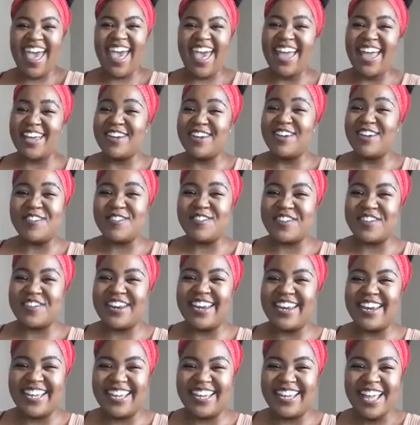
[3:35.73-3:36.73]
Not
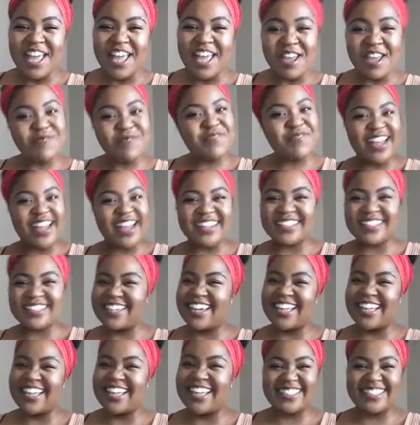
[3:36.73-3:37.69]
really, but let,